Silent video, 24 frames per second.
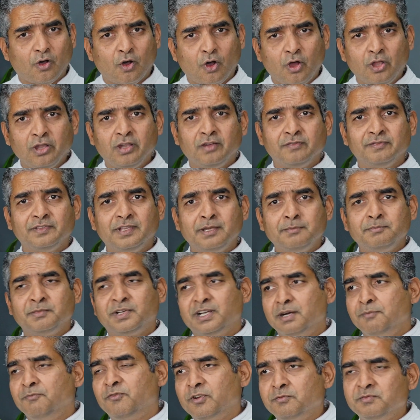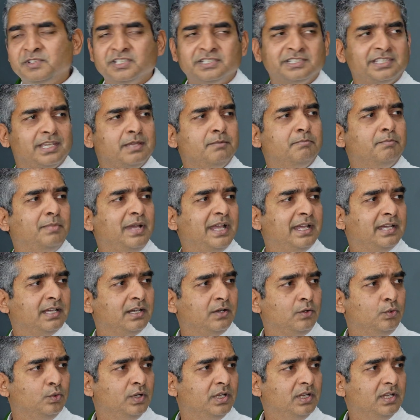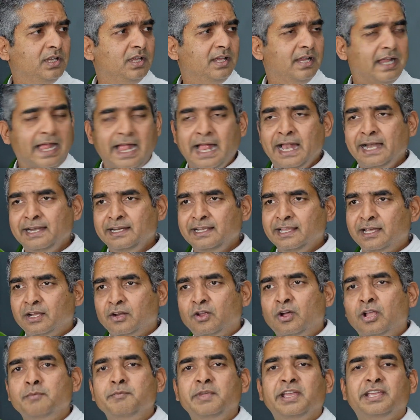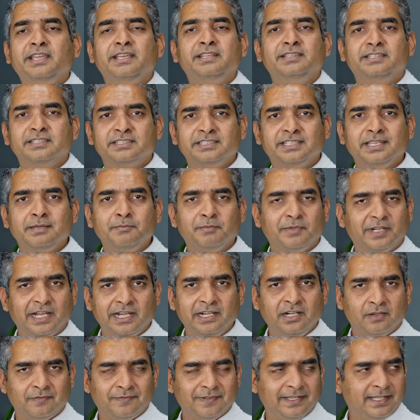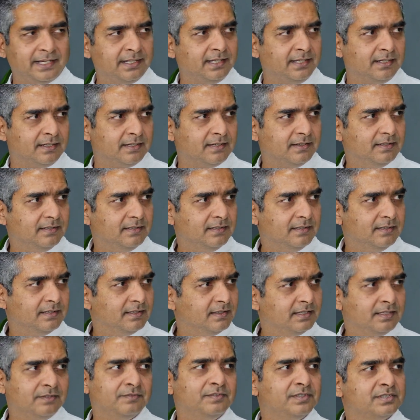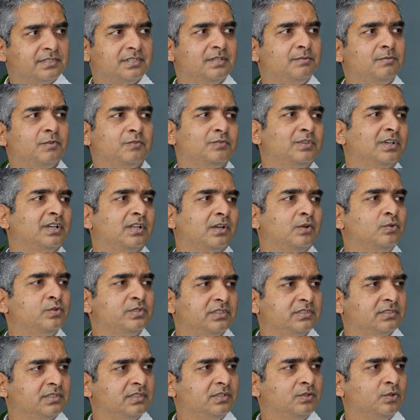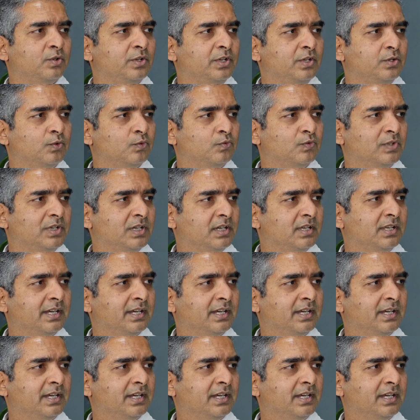all of them come from the same background and they're all making the same kind of error, the wisdom of the crowds isn't going to work,